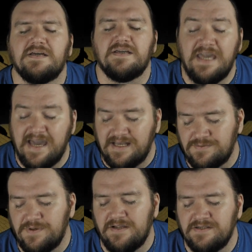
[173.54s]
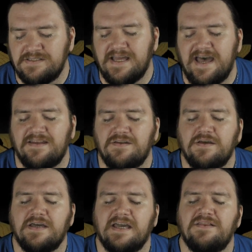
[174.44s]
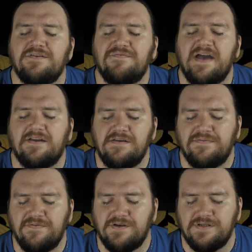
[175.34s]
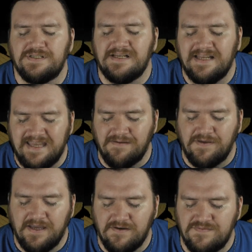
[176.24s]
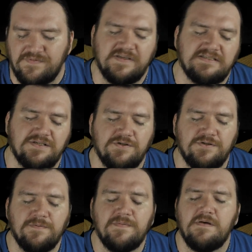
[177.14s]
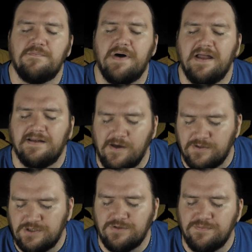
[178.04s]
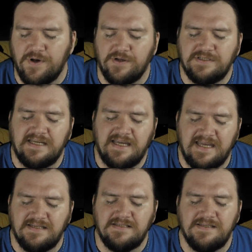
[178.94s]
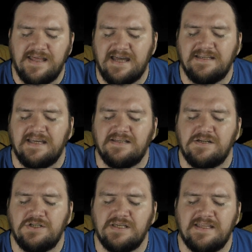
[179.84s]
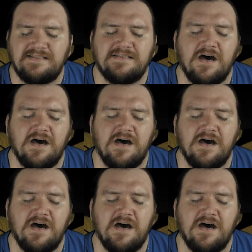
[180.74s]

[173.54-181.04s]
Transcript: Yes, we understand. In the very first leaving of the physical, biological body into that energy that is